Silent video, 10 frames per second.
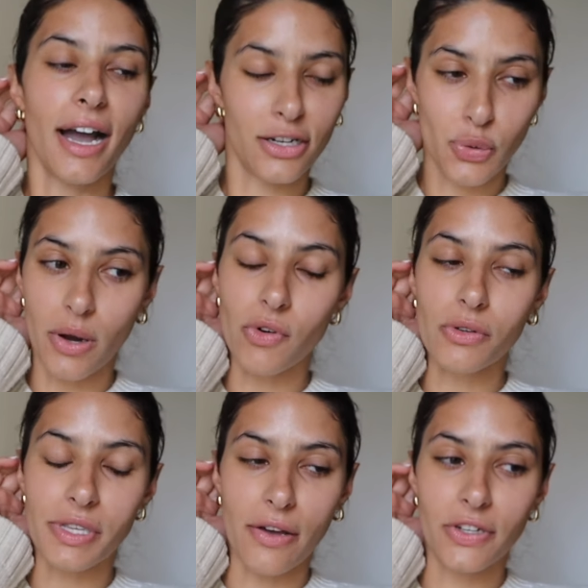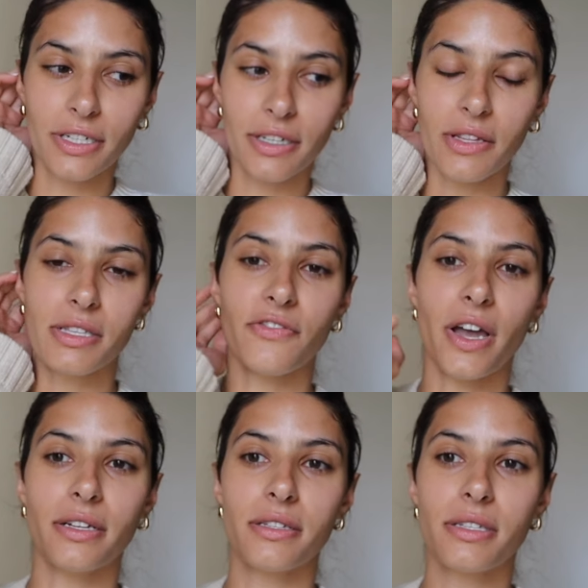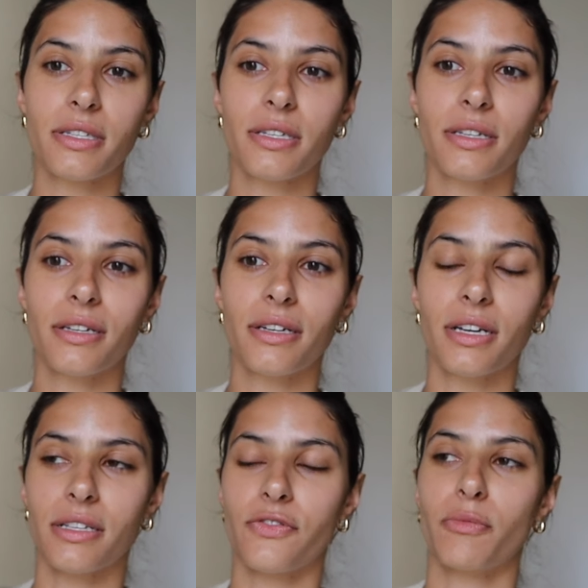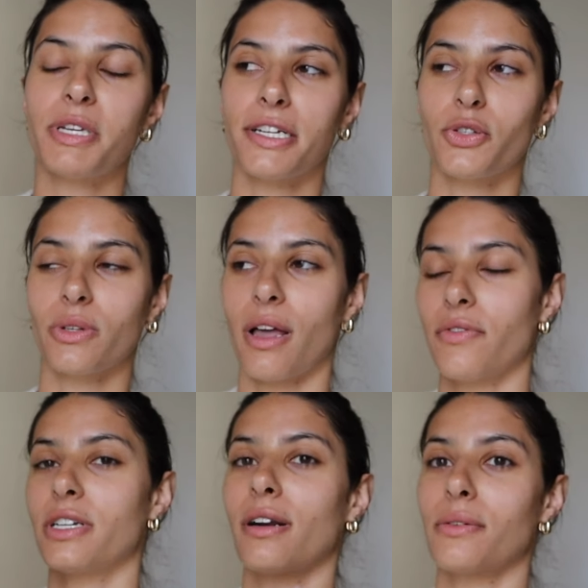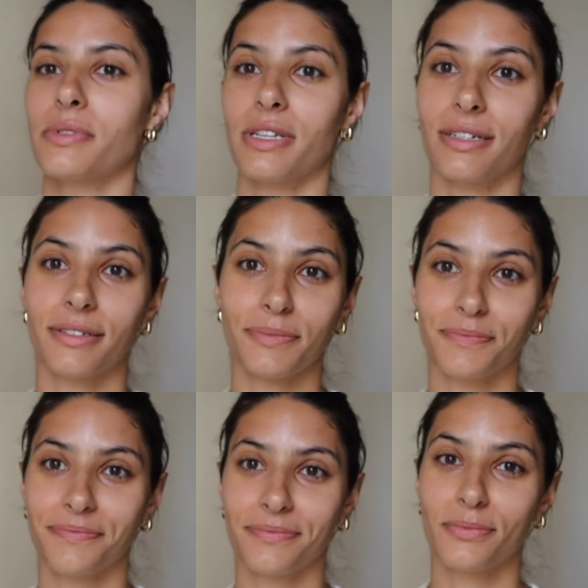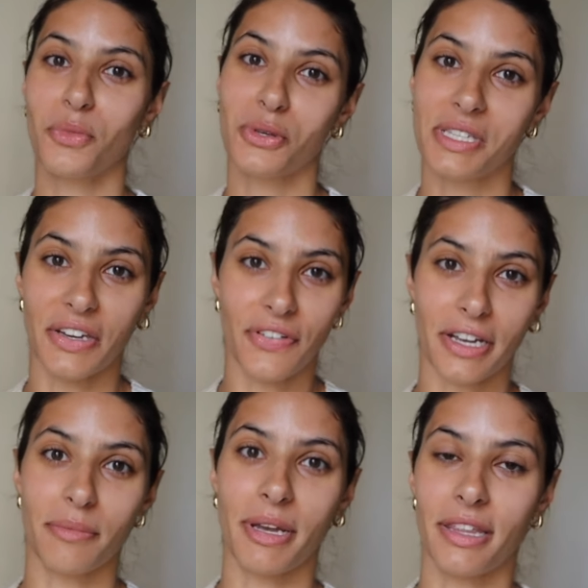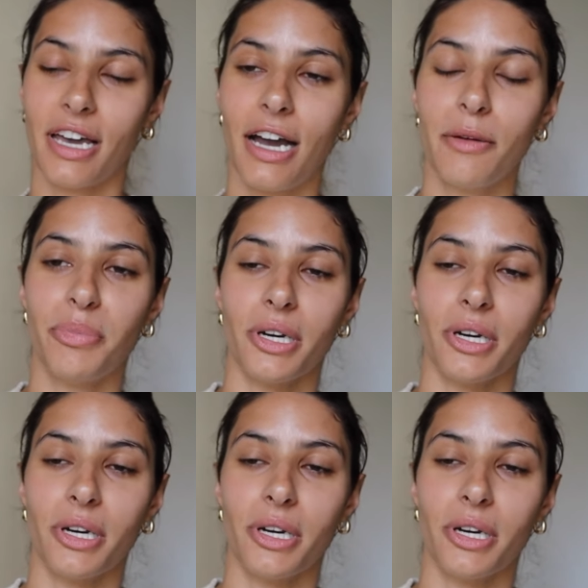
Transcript: at 12:07 and this event is from 10 to 11 and I was like, we'll see if I can make that,